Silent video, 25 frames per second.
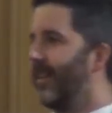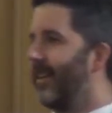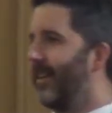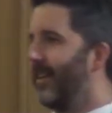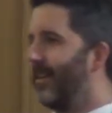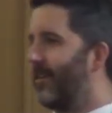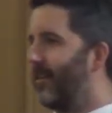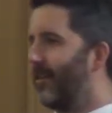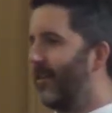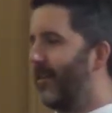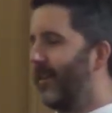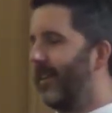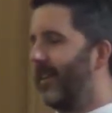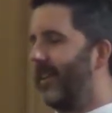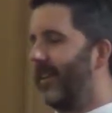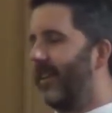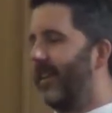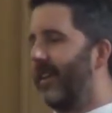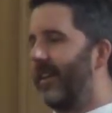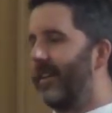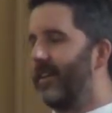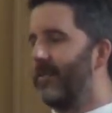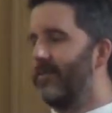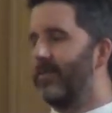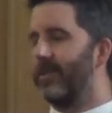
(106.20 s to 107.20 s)

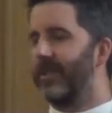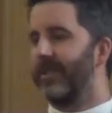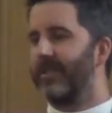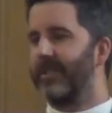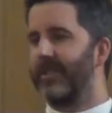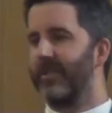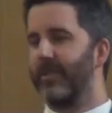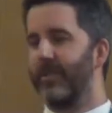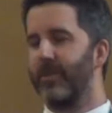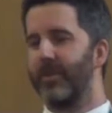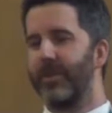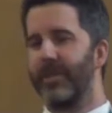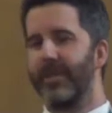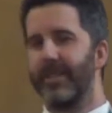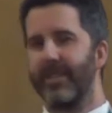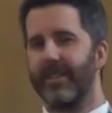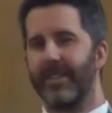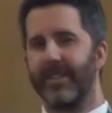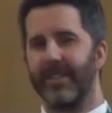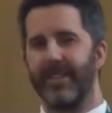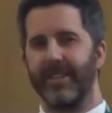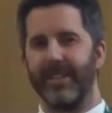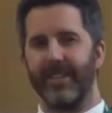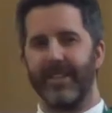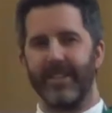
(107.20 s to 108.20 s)
like the person at
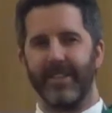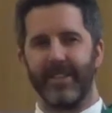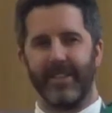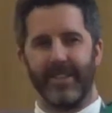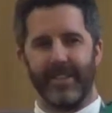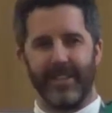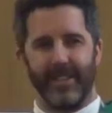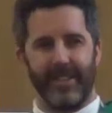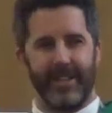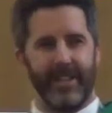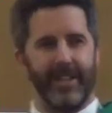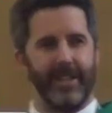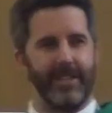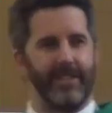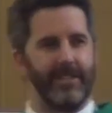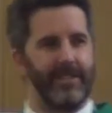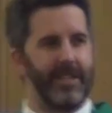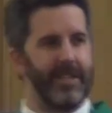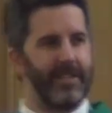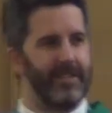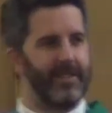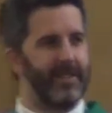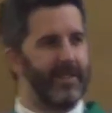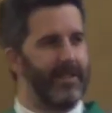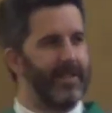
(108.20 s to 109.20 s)
work, in a
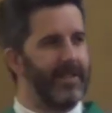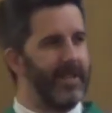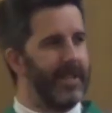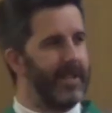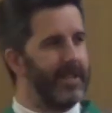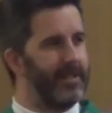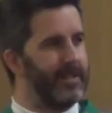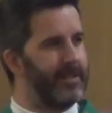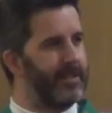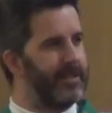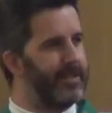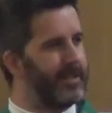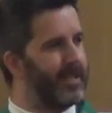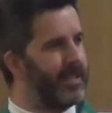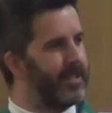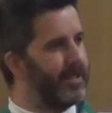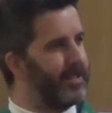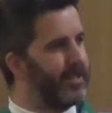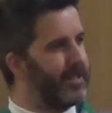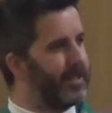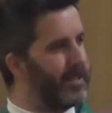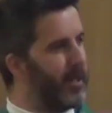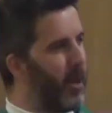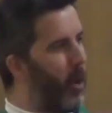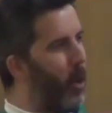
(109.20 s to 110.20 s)
sense,
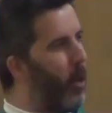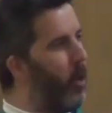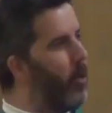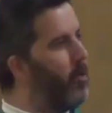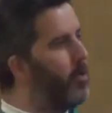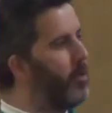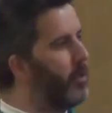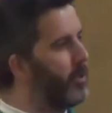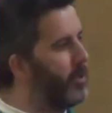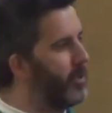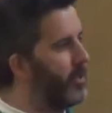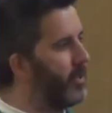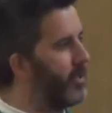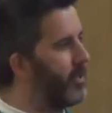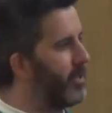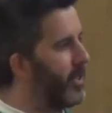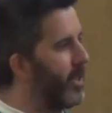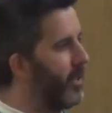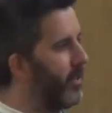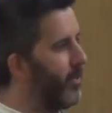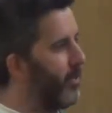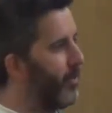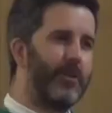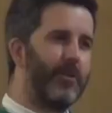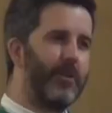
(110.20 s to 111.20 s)
it's almost as
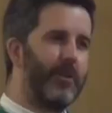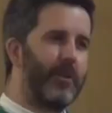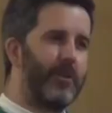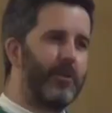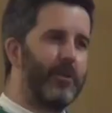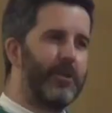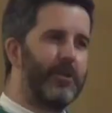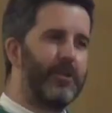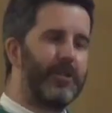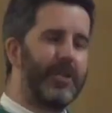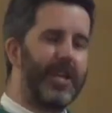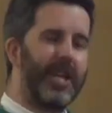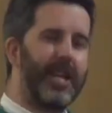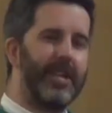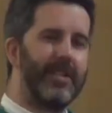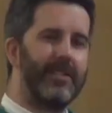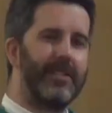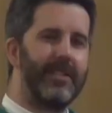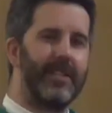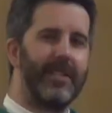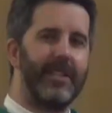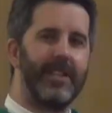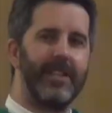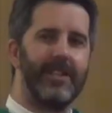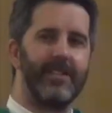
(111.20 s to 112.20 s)
if the
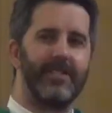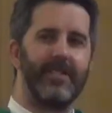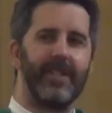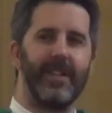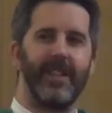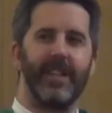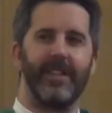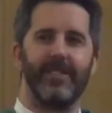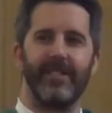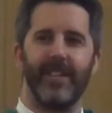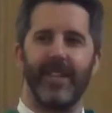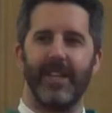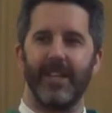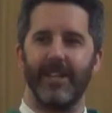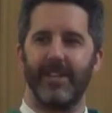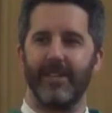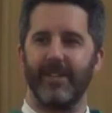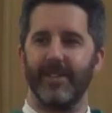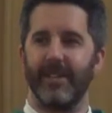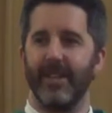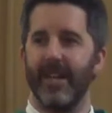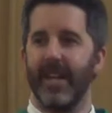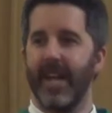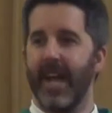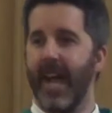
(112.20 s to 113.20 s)
Christianity is
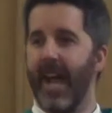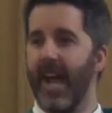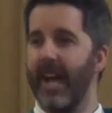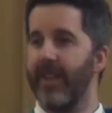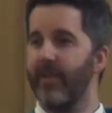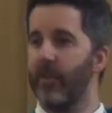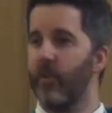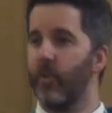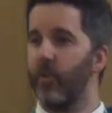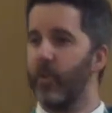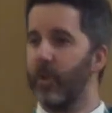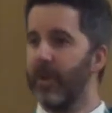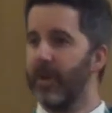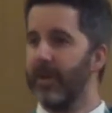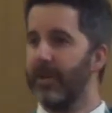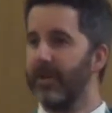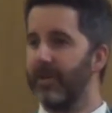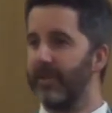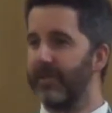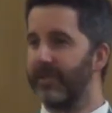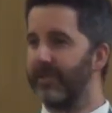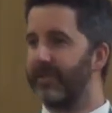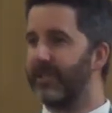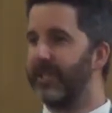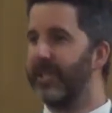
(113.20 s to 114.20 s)
hidden. And the
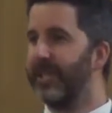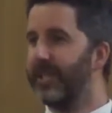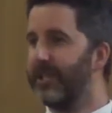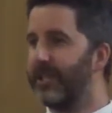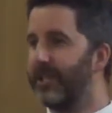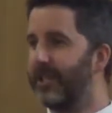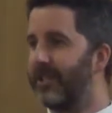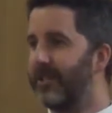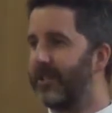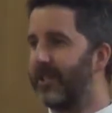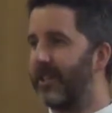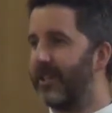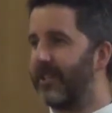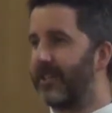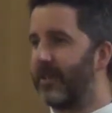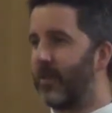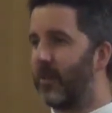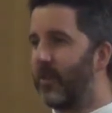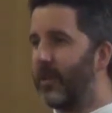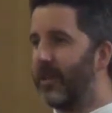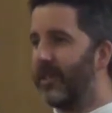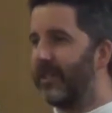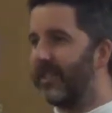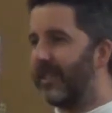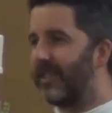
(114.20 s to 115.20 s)
world teaches us, the
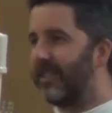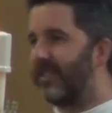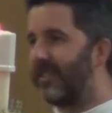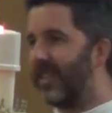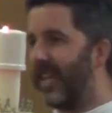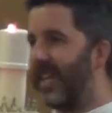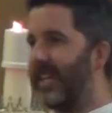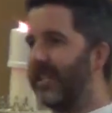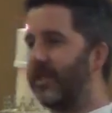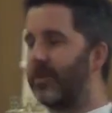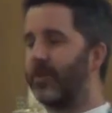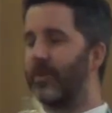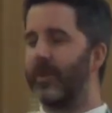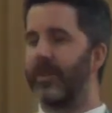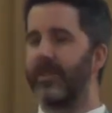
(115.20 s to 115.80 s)
world is saying to